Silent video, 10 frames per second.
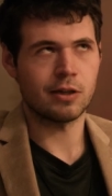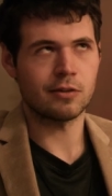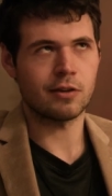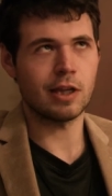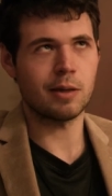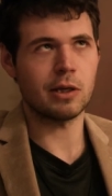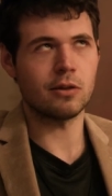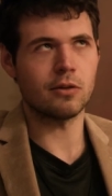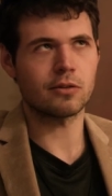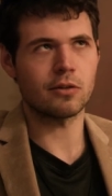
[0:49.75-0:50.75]
To them, it
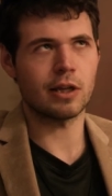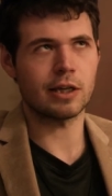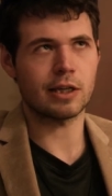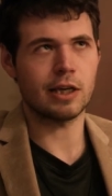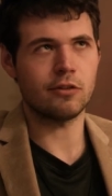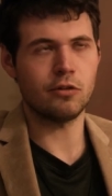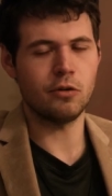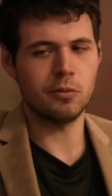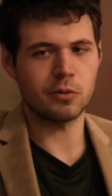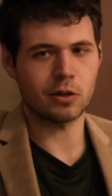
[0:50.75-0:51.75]
looked like a
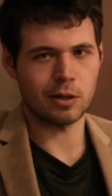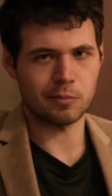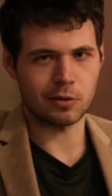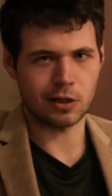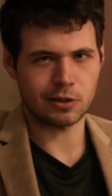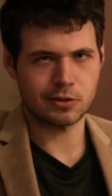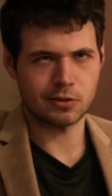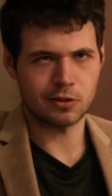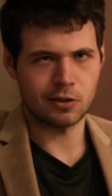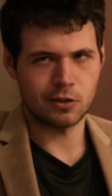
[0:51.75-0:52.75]
tomb complex
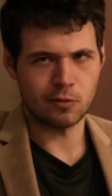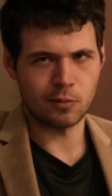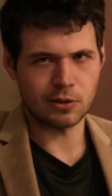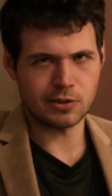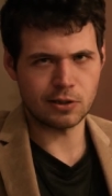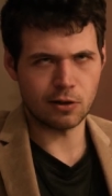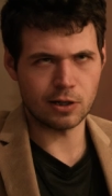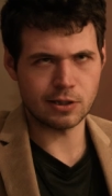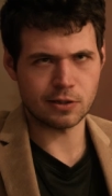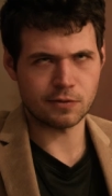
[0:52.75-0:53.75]
with a
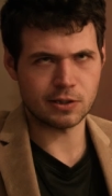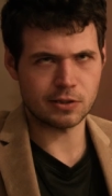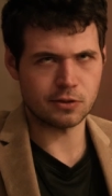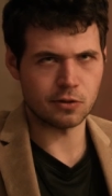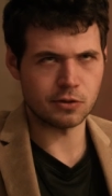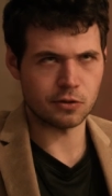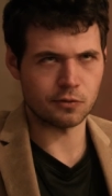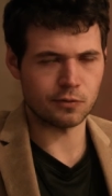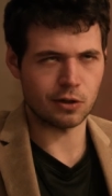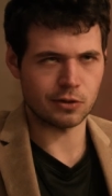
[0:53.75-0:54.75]
series of cisterns or
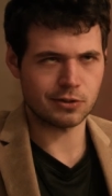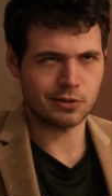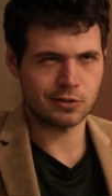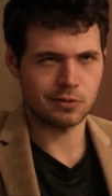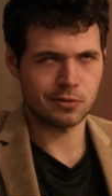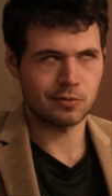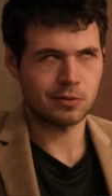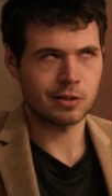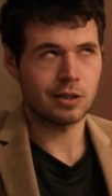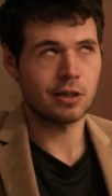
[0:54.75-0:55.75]
vaults.
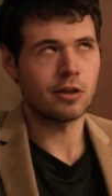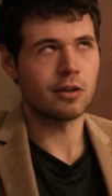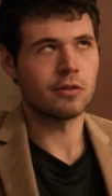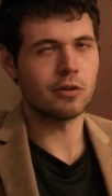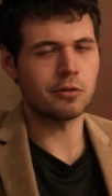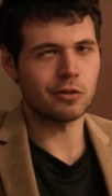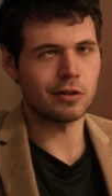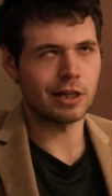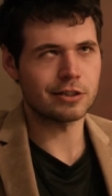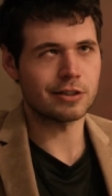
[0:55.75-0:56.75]
Local
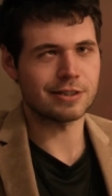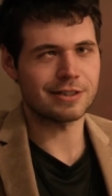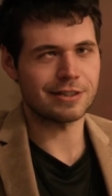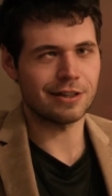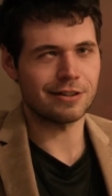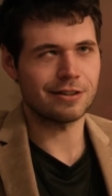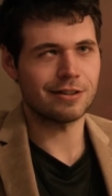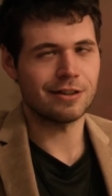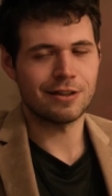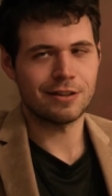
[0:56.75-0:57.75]
legend stated
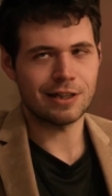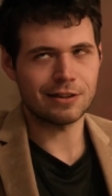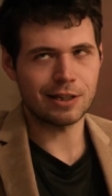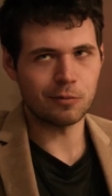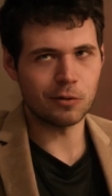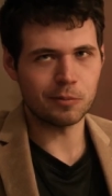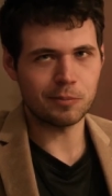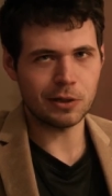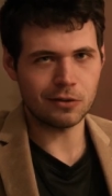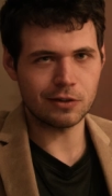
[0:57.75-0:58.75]
that they were
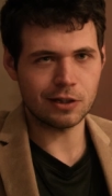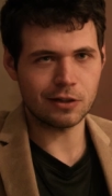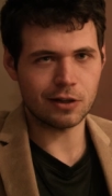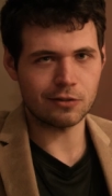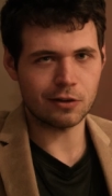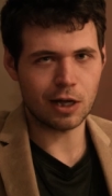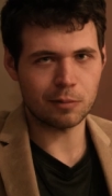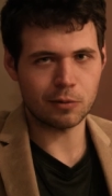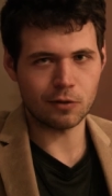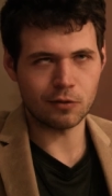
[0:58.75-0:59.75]
building on
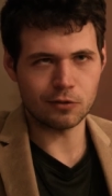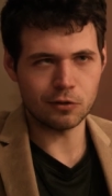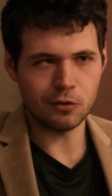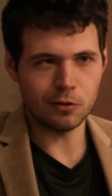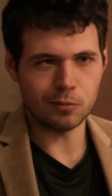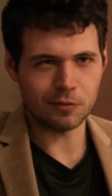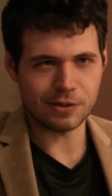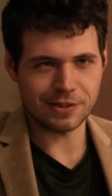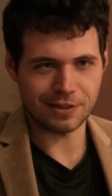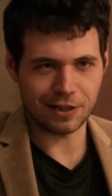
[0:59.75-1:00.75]
top of the tomb of a
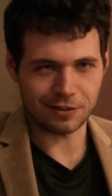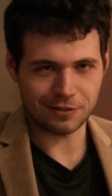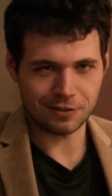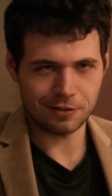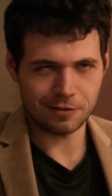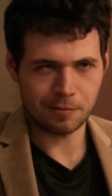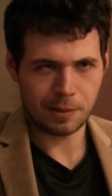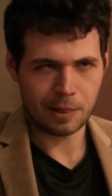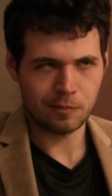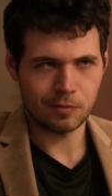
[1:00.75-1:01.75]
saint,
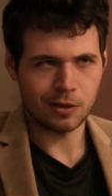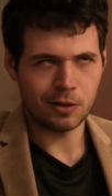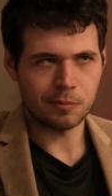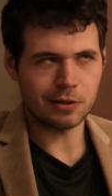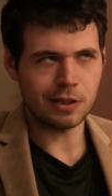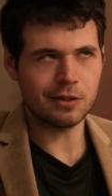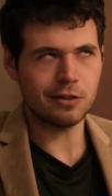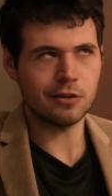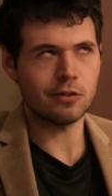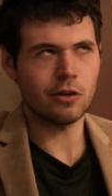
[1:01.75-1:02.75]
but they
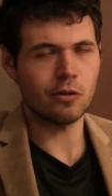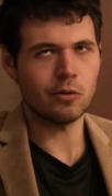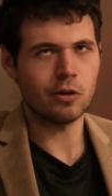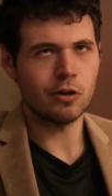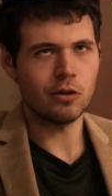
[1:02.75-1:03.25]
didn't know